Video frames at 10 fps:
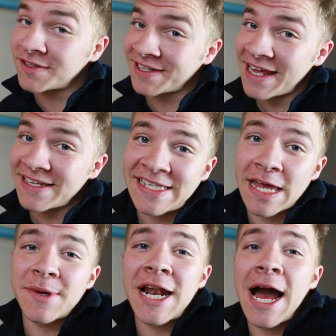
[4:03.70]
On today's
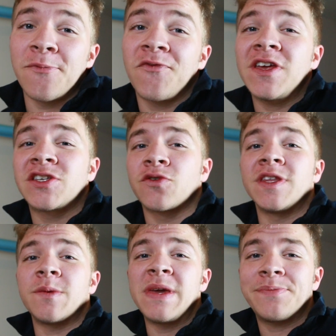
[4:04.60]
segment, I'm
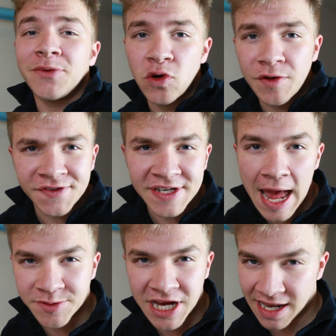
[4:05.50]
featuring the people who have
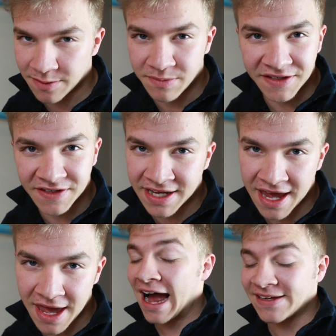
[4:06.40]
Snapchatted me
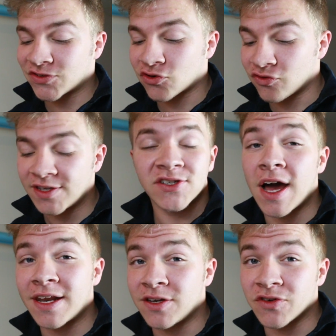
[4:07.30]
today. I
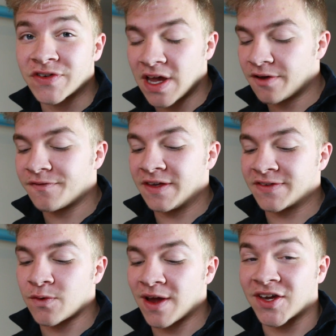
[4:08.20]
screenshotted your
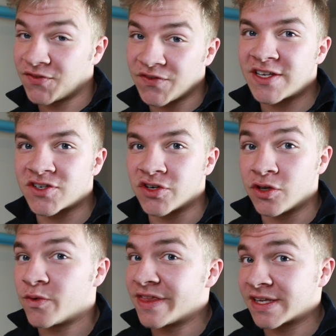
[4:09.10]
selfies so I could feature
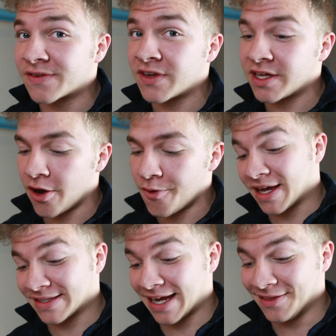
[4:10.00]
you in this video
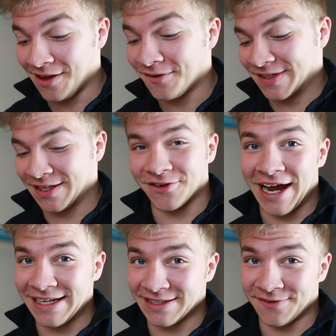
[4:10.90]
because I love seeing your
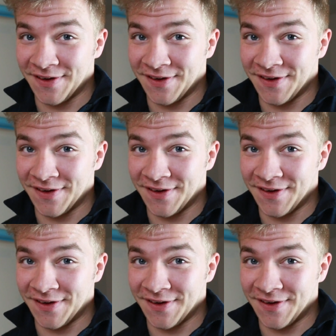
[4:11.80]
guys'